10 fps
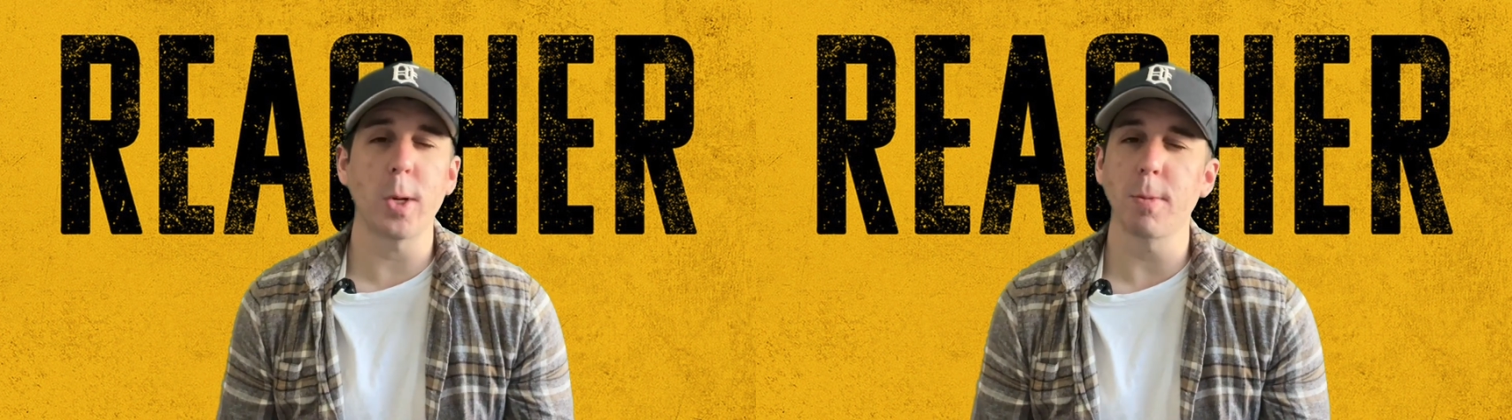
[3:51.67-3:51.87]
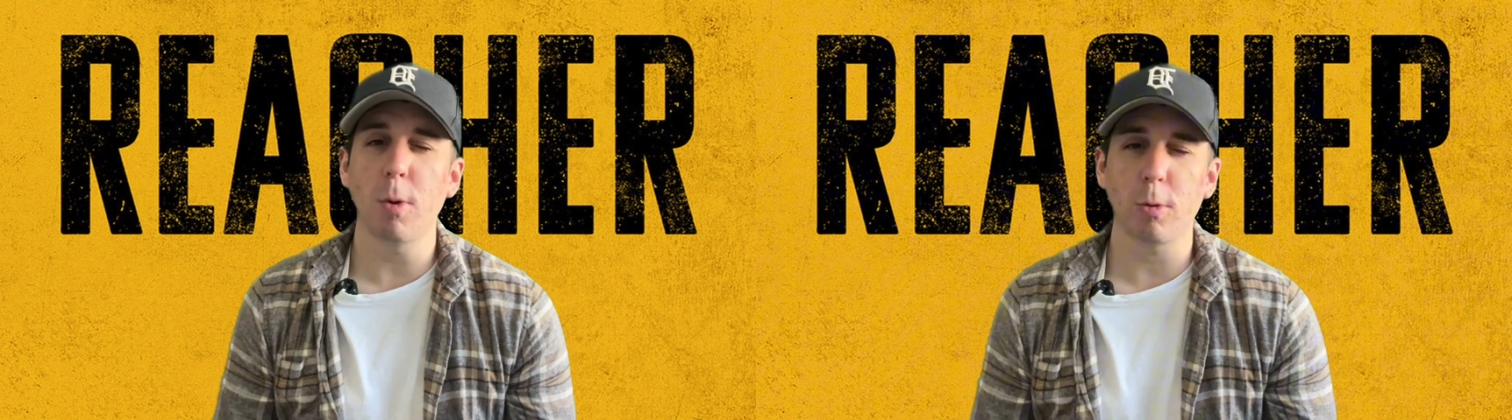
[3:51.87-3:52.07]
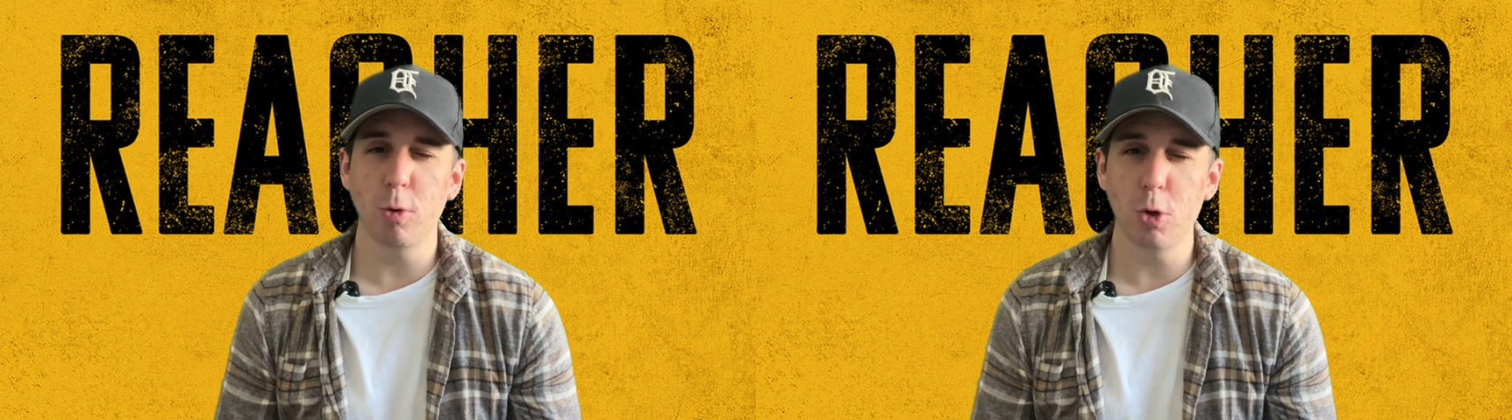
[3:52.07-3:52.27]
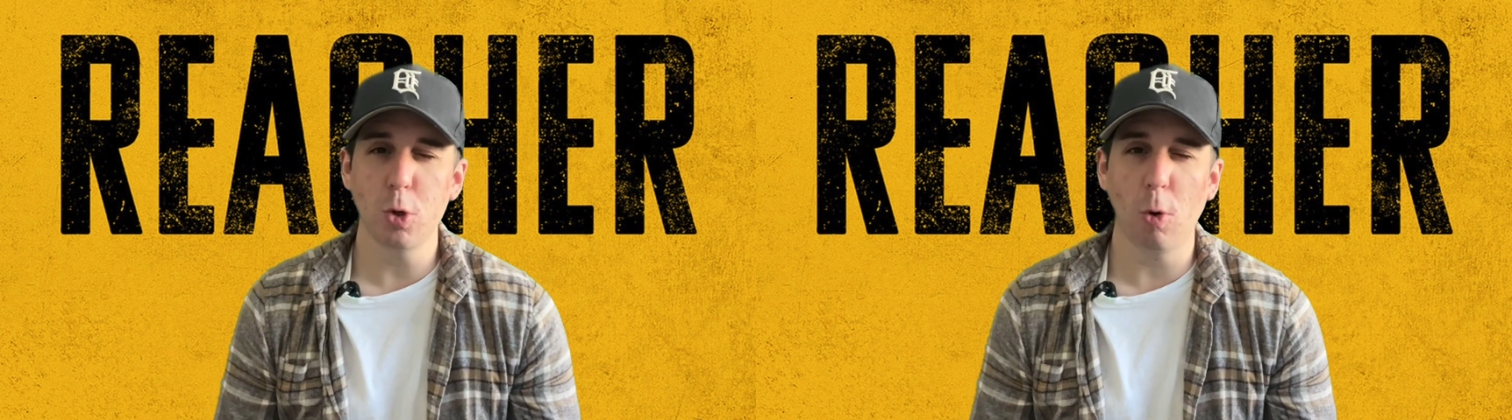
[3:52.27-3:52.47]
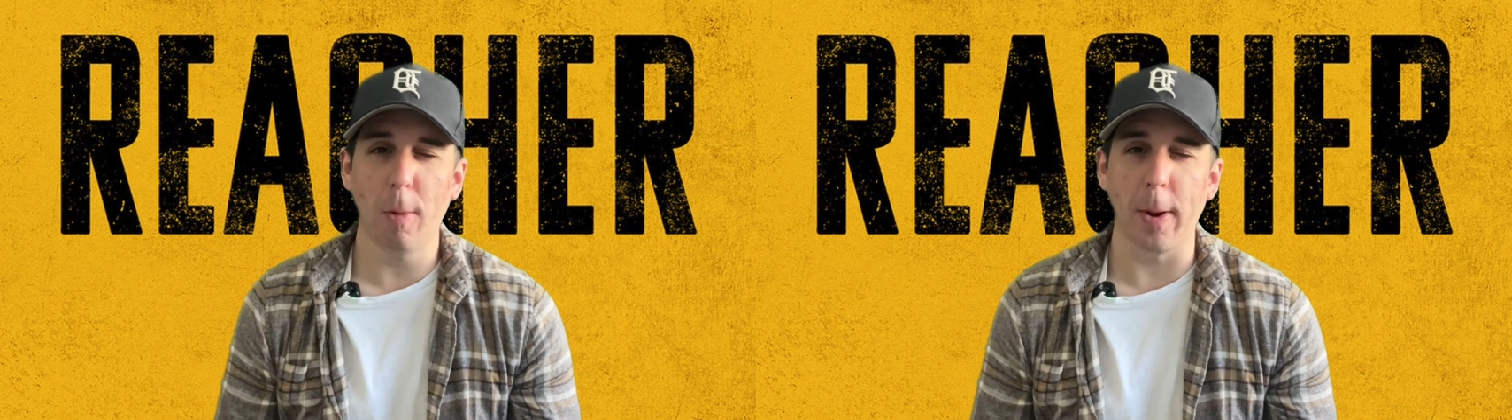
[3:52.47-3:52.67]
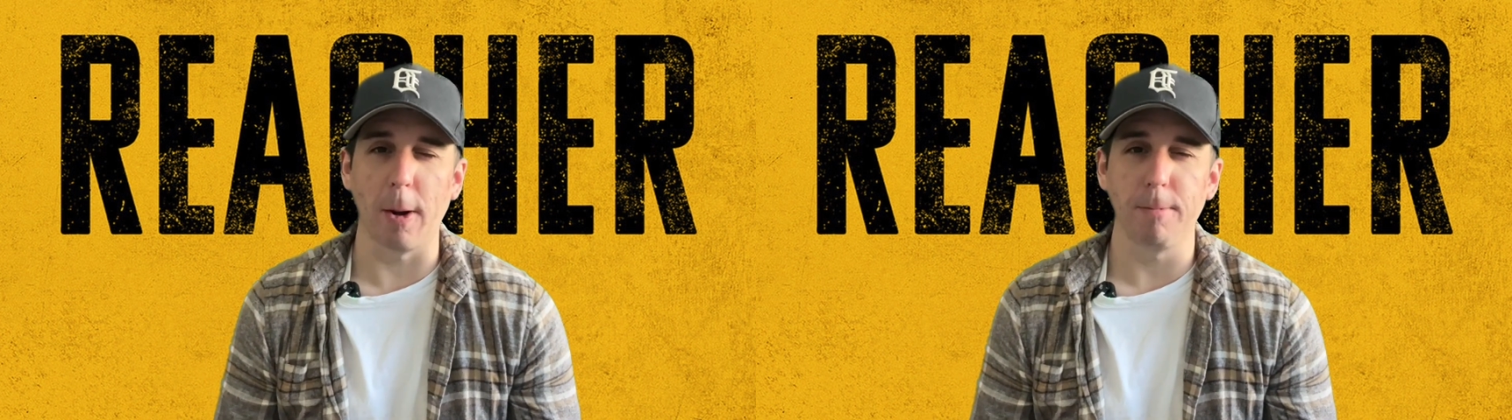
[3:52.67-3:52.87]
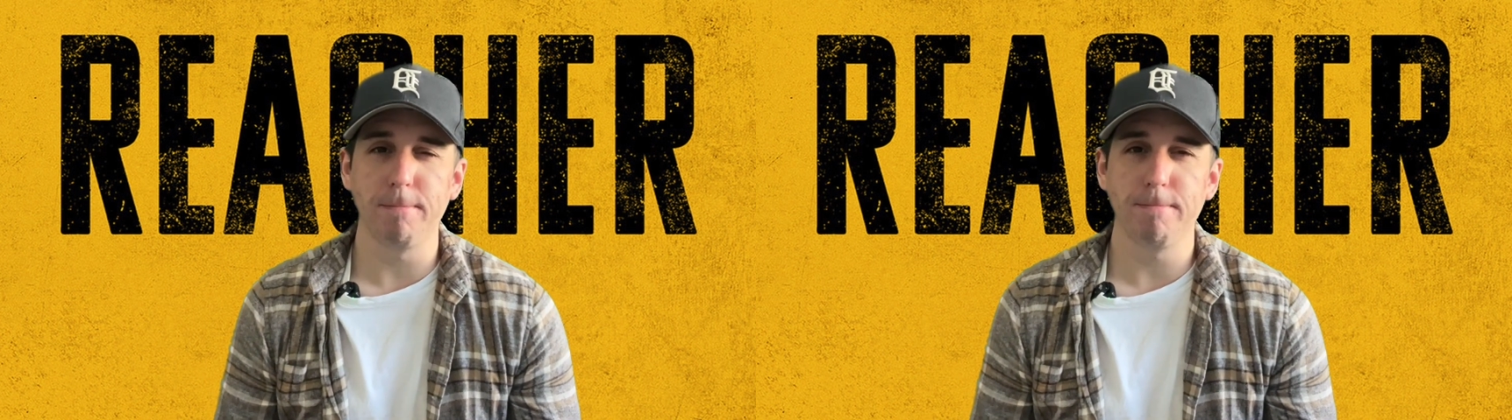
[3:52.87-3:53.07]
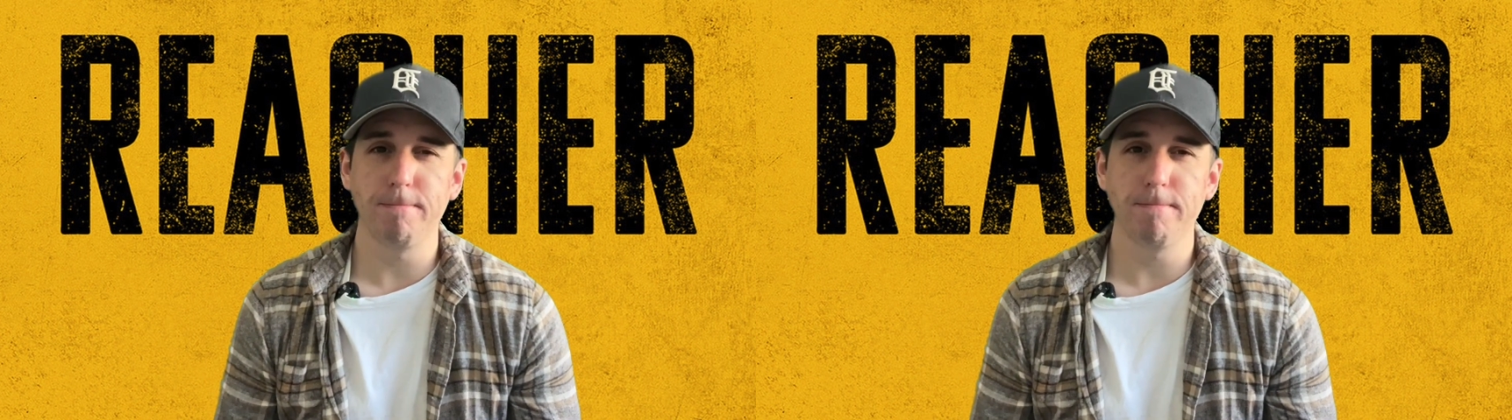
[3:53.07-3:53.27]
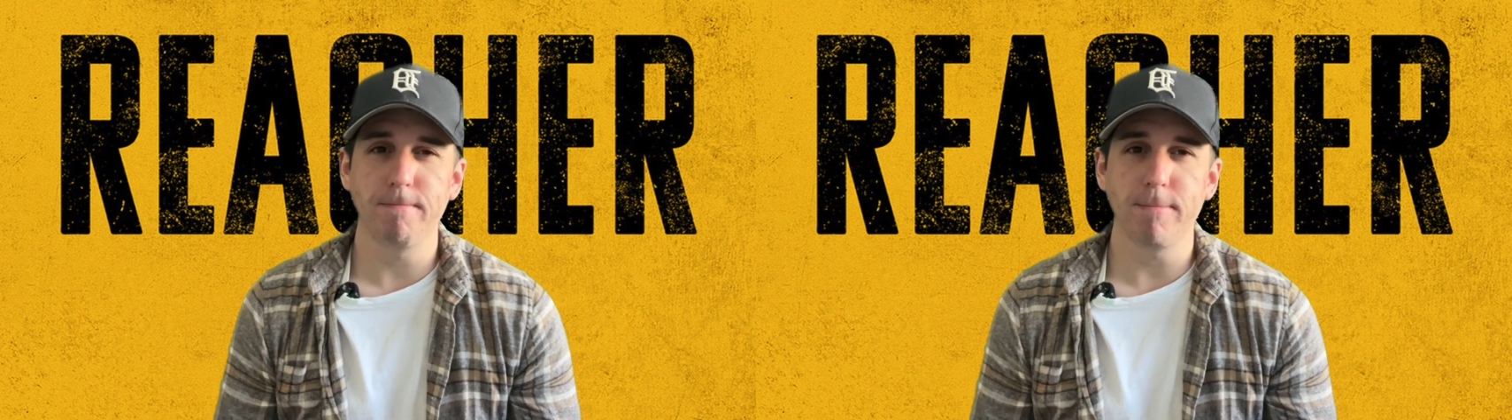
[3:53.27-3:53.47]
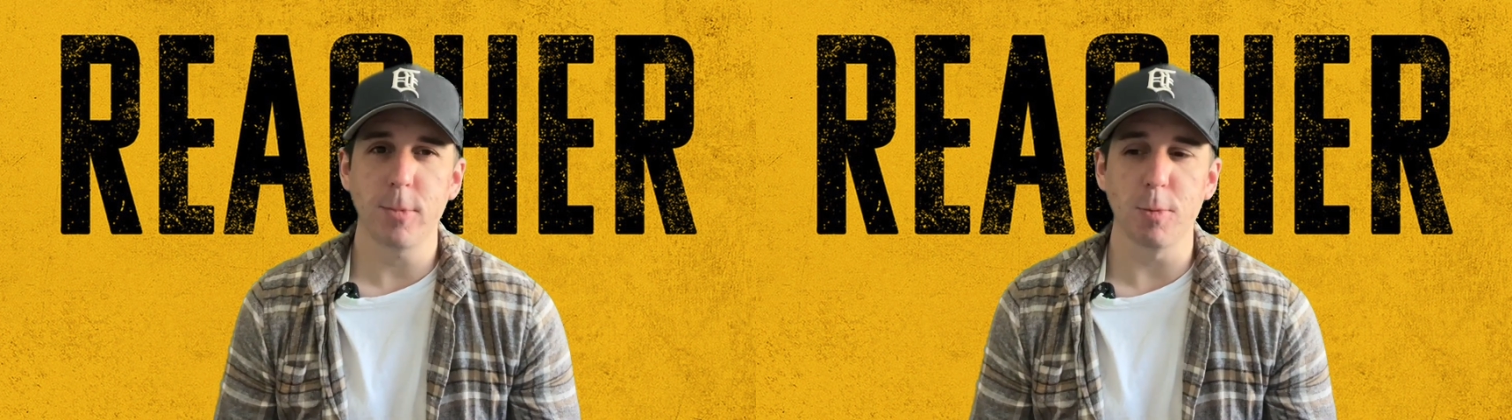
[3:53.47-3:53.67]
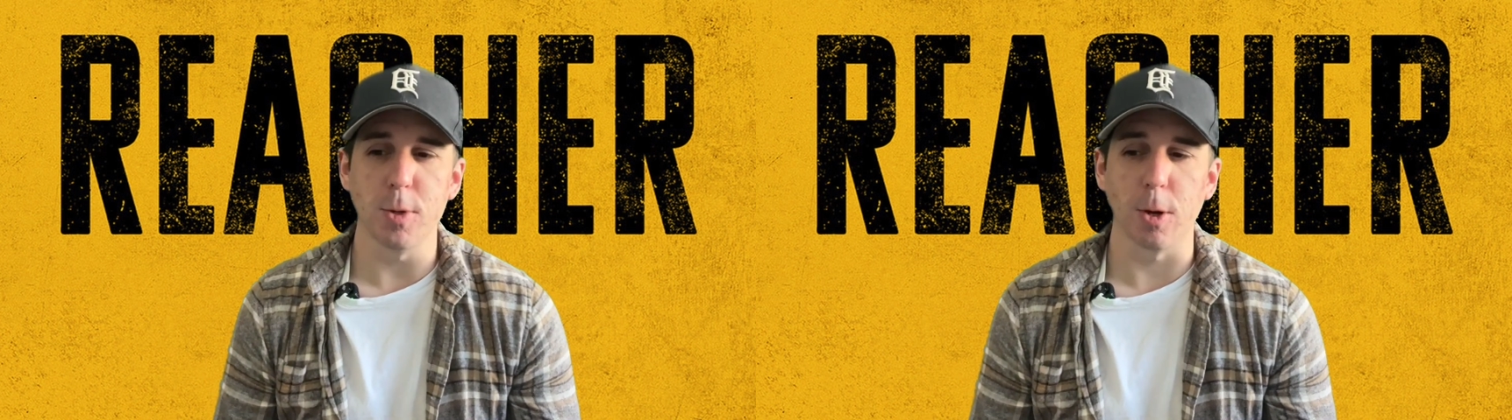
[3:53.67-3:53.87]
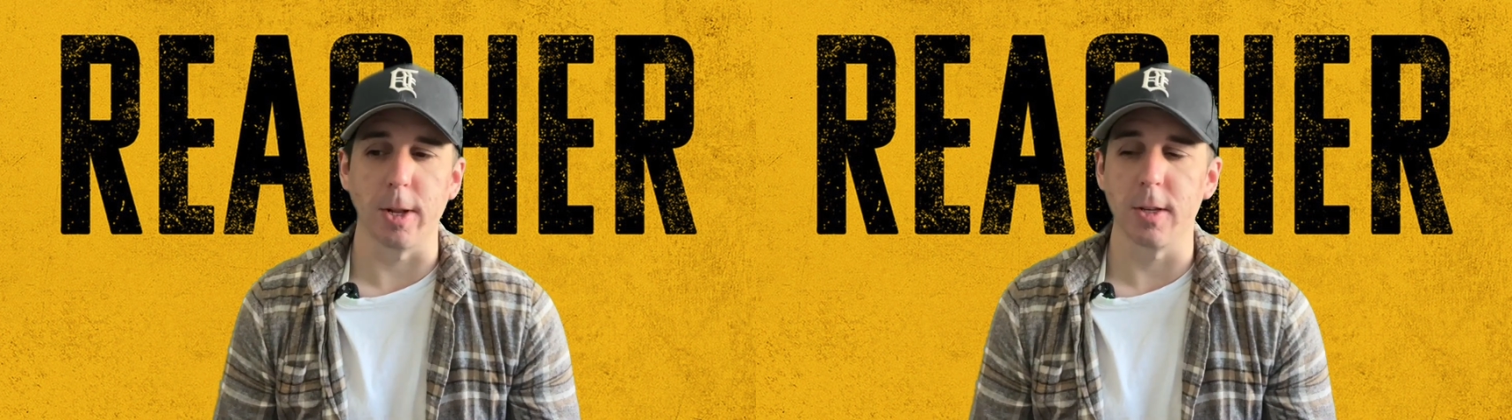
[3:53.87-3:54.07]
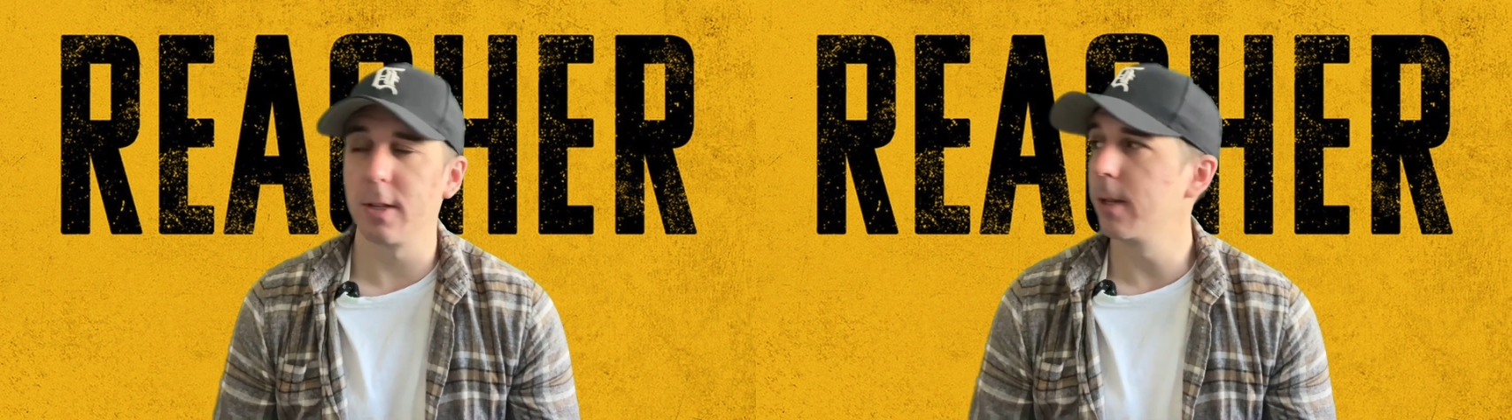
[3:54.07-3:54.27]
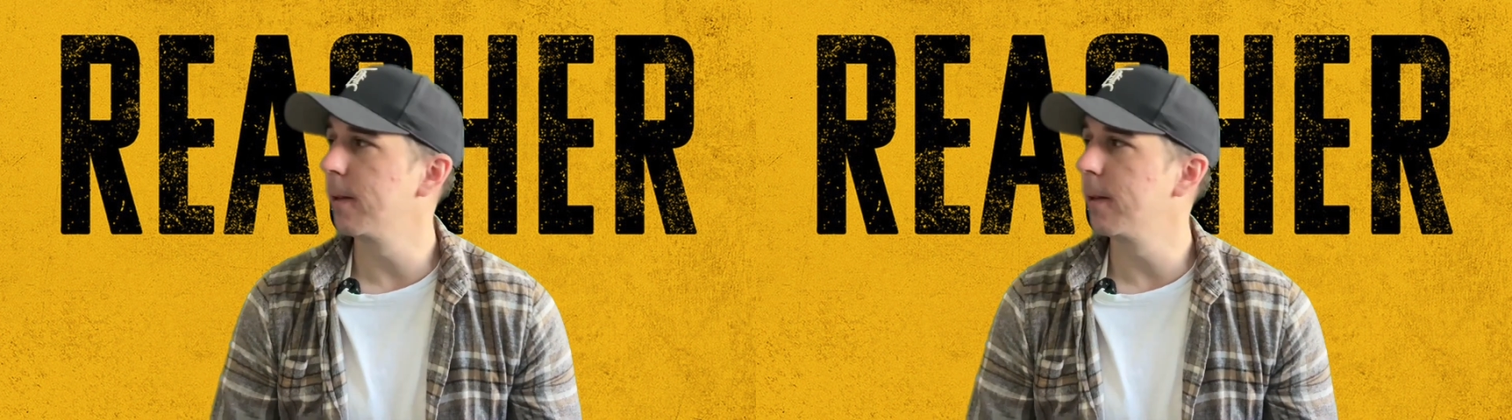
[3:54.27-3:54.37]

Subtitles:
I'm not too sure about, to be honest.